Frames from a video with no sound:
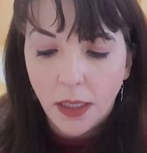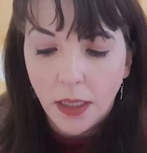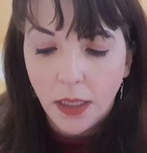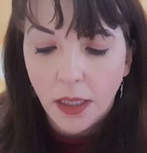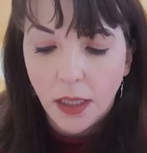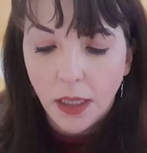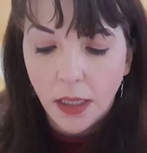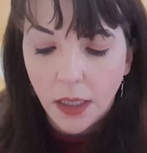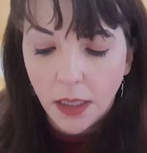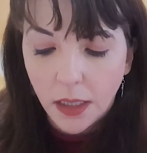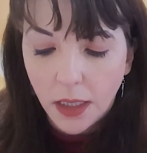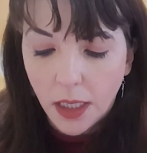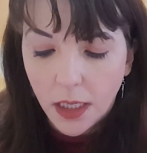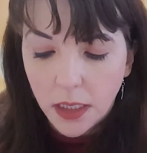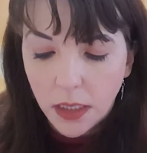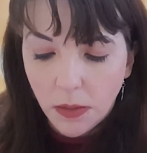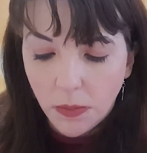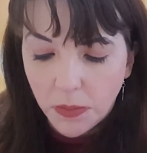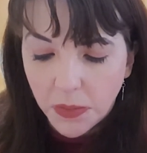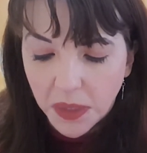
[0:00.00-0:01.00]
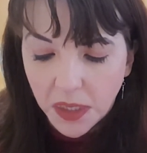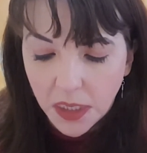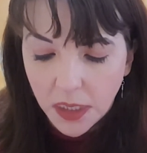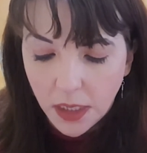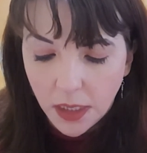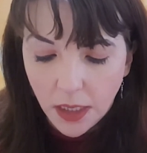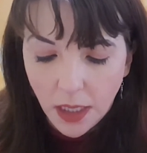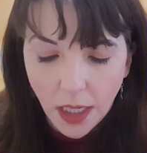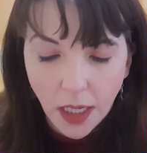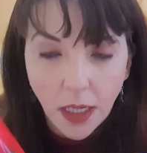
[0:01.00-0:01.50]
That's amazing. I
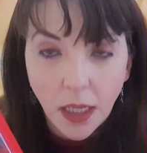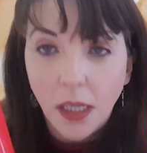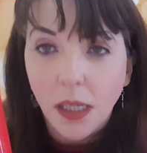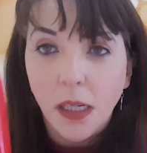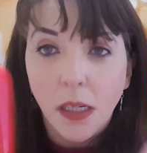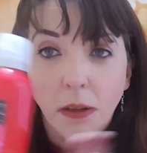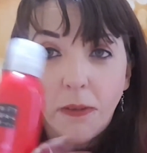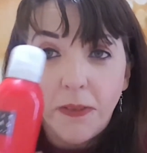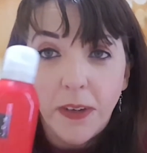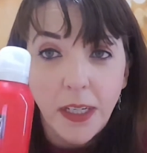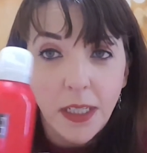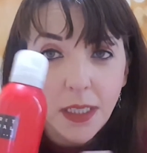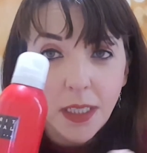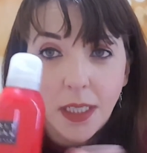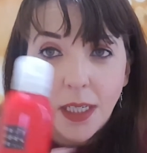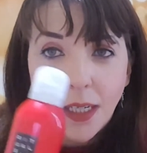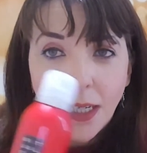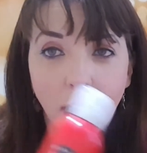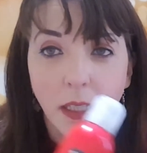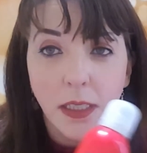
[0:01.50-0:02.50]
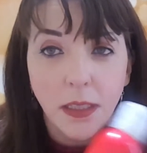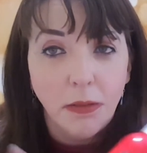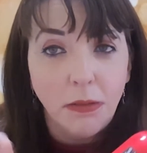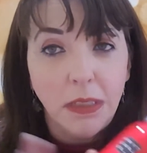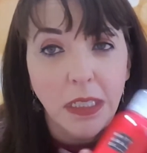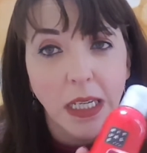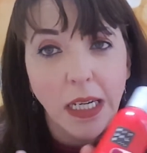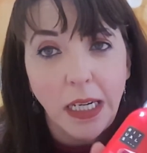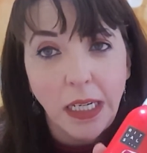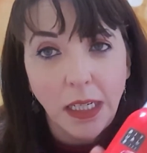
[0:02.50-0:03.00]
love it. So it's like
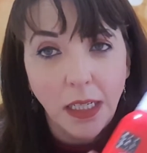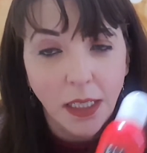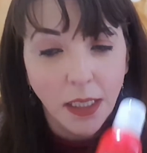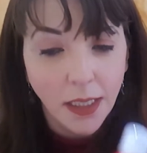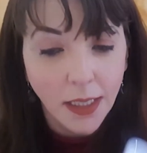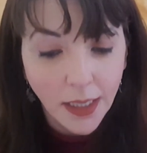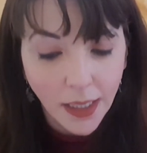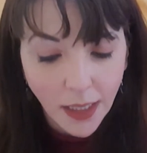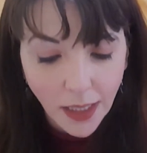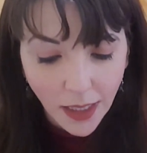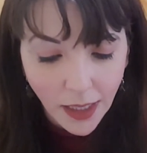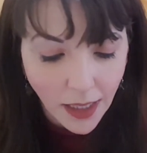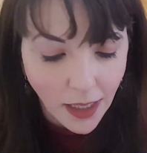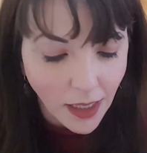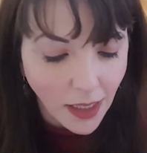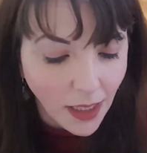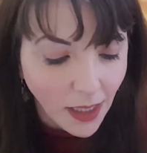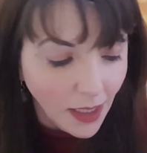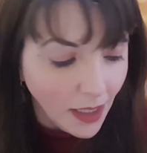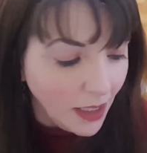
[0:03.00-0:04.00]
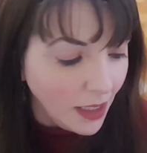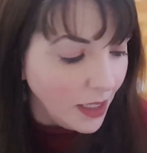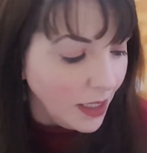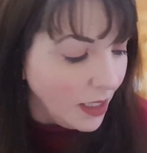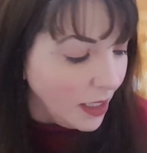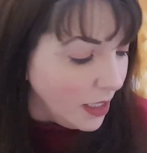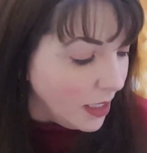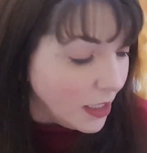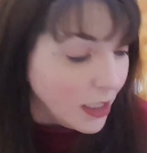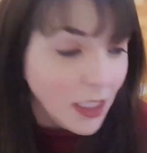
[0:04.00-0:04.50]

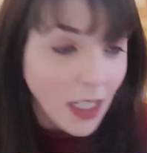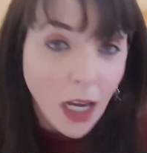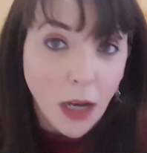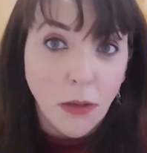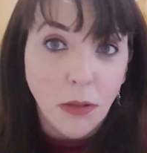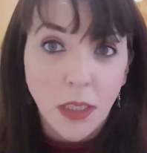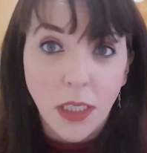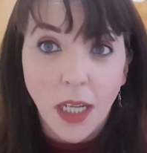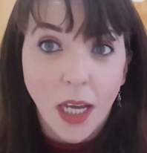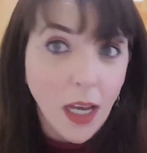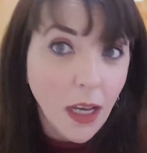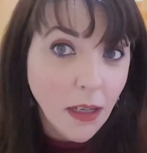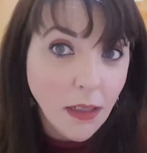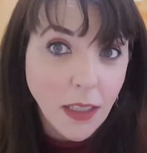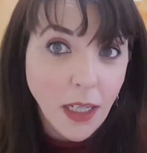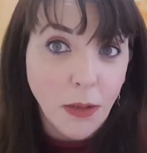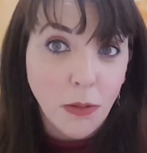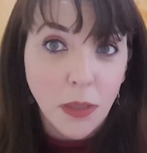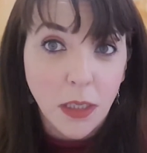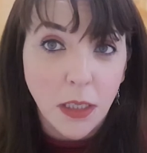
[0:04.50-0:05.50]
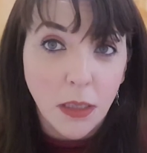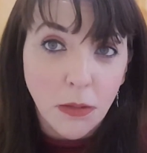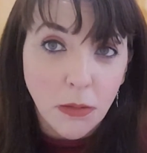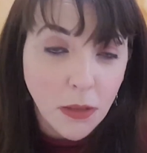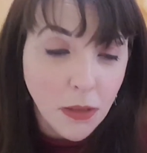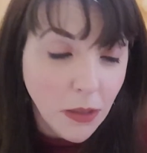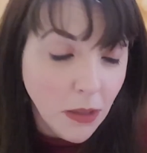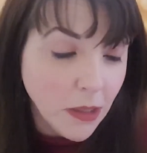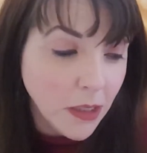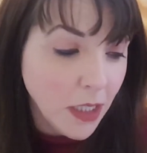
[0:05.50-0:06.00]
that was so good.
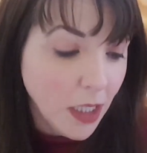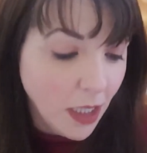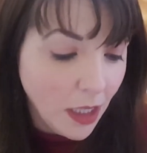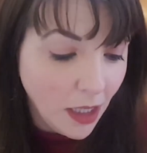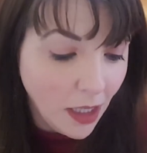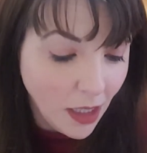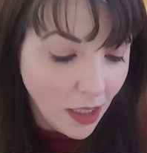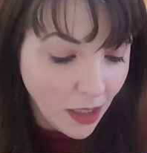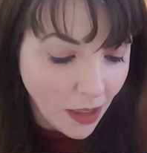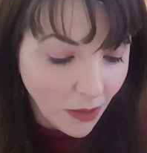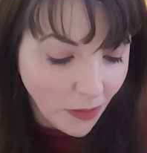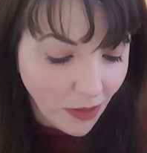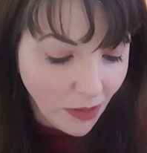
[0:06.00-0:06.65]
Right.